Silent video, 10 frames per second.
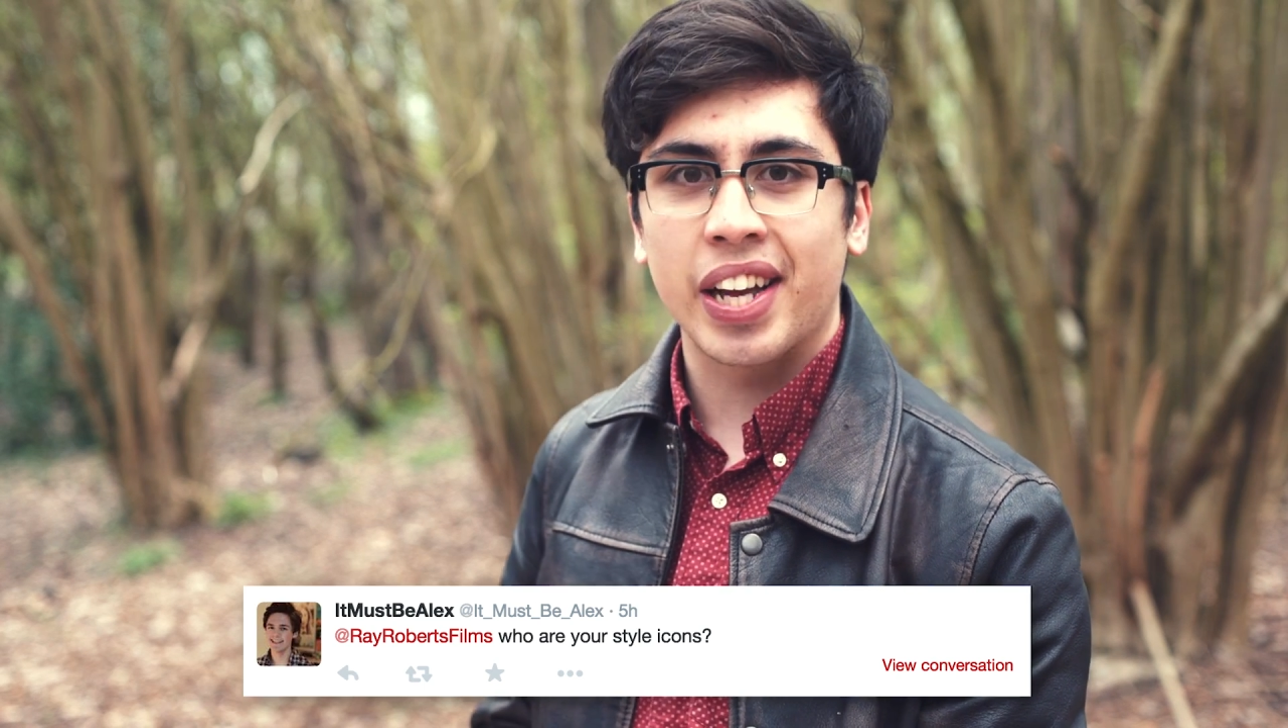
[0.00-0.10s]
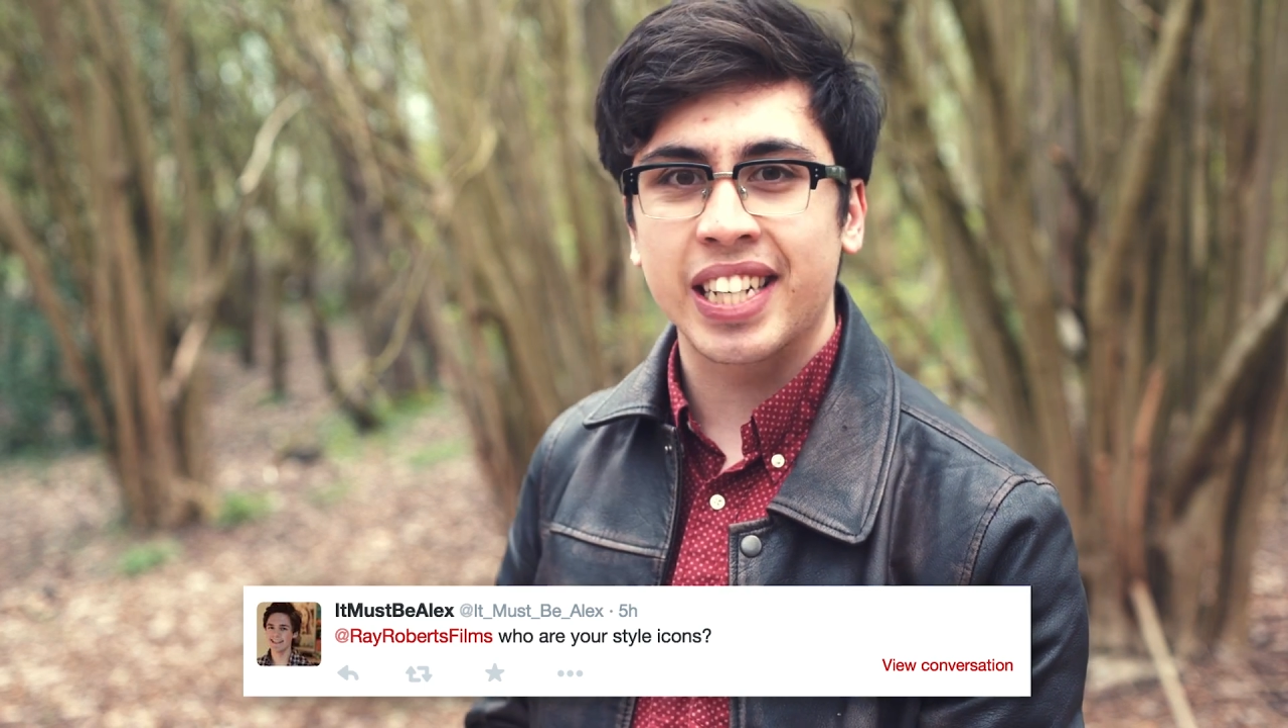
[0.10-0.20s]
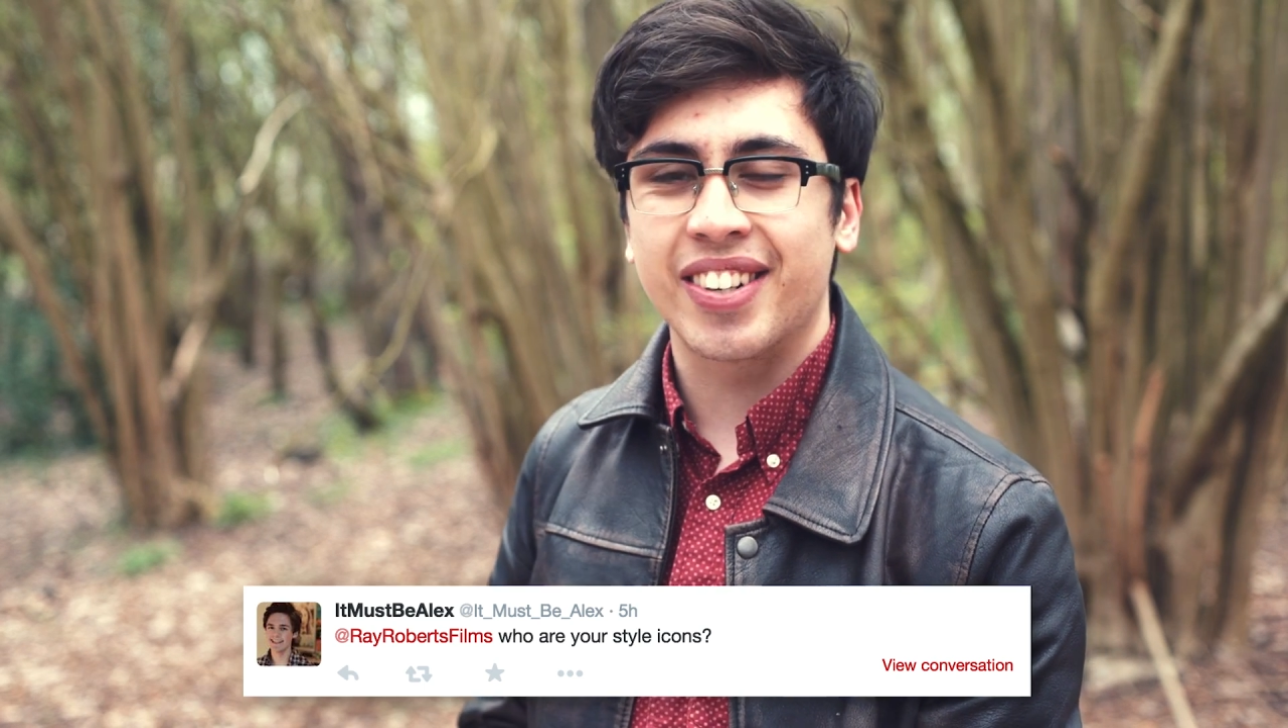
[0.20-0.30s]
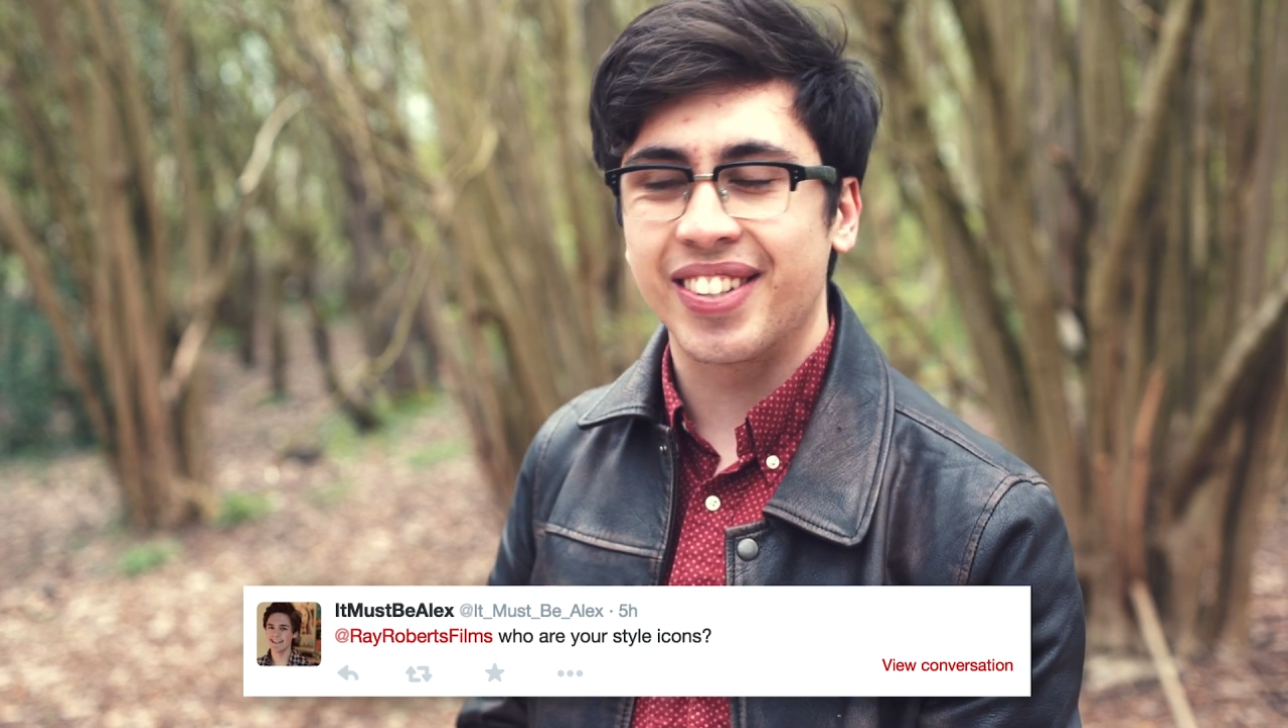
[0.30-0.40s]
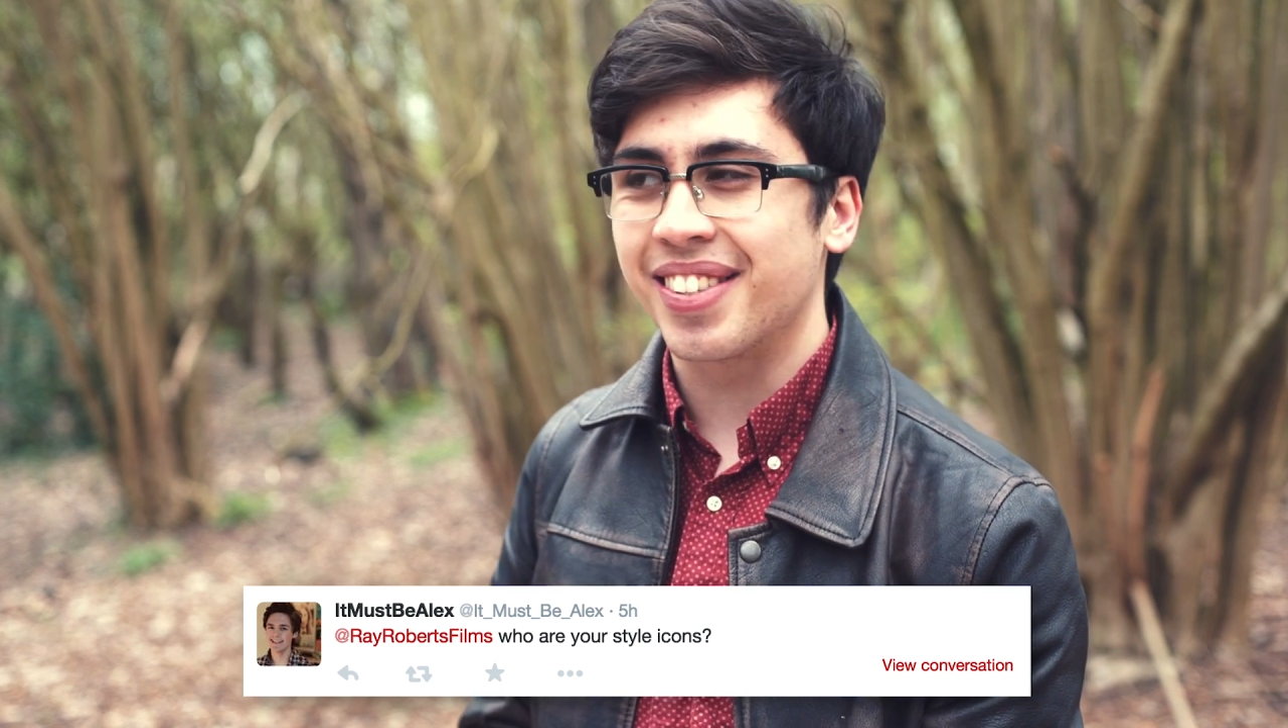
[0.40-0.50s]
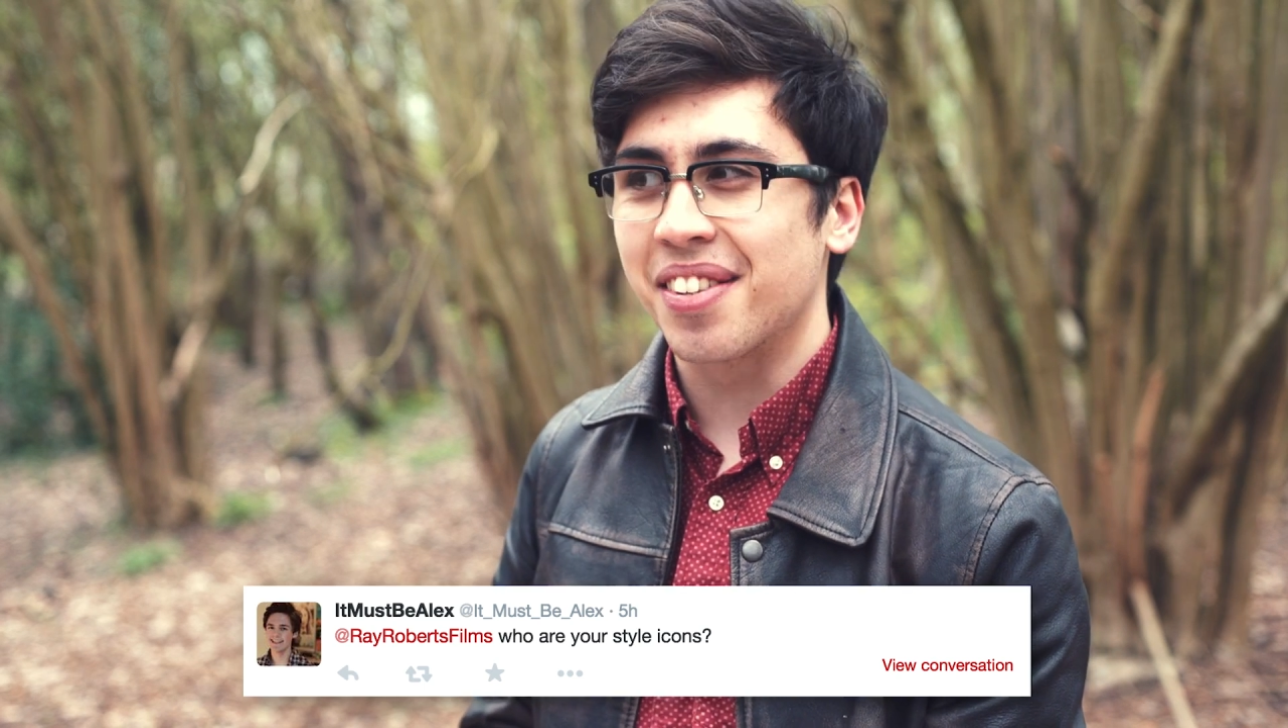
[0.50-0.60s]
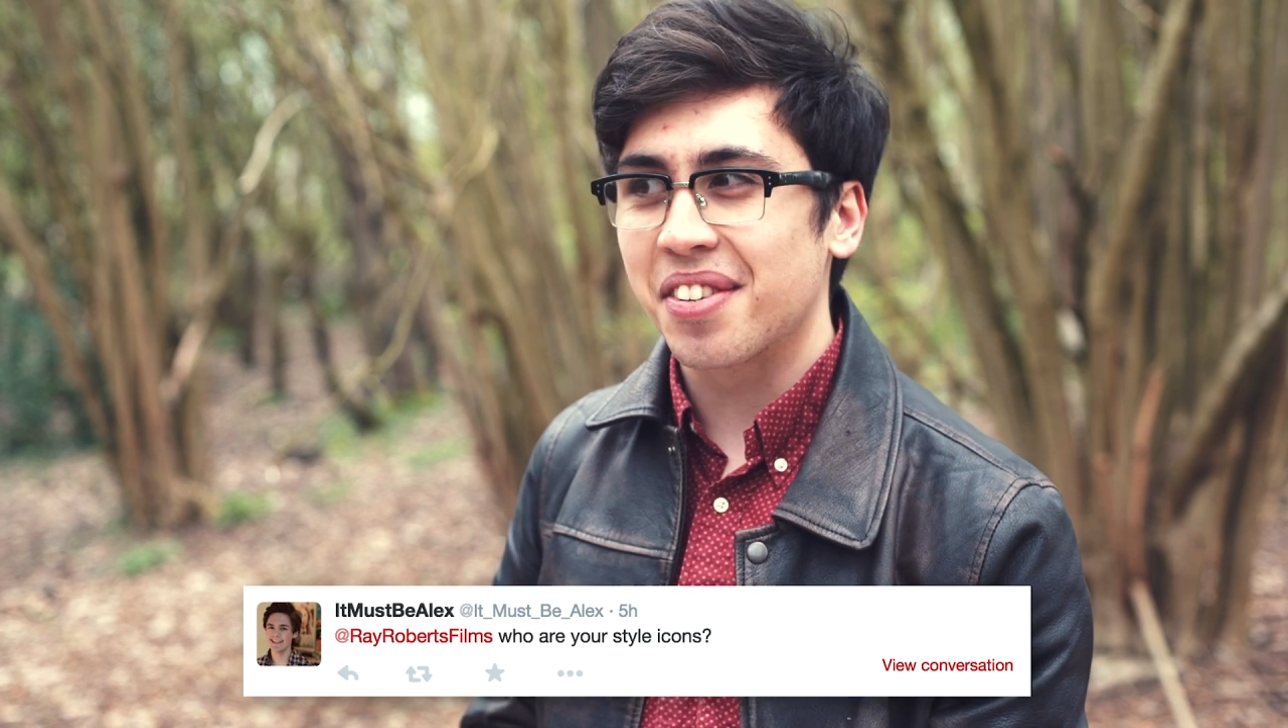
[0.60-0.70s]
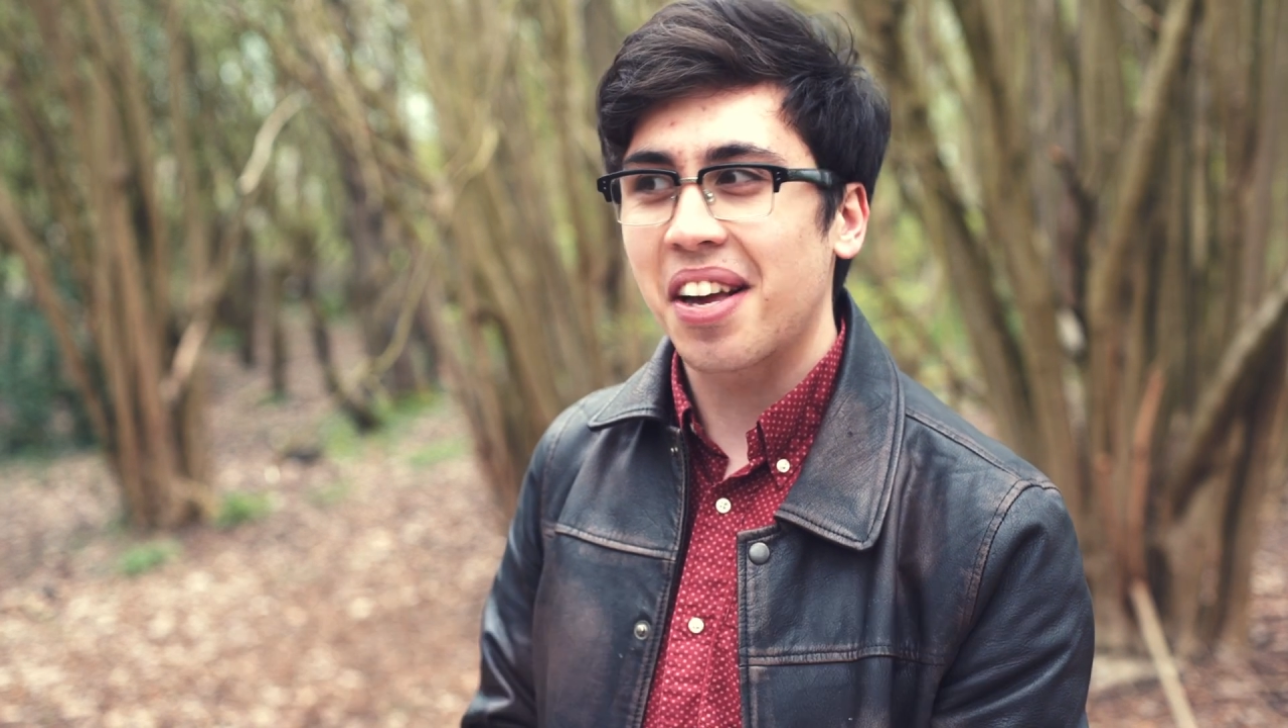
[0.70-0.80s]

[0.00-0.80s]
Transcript: icons?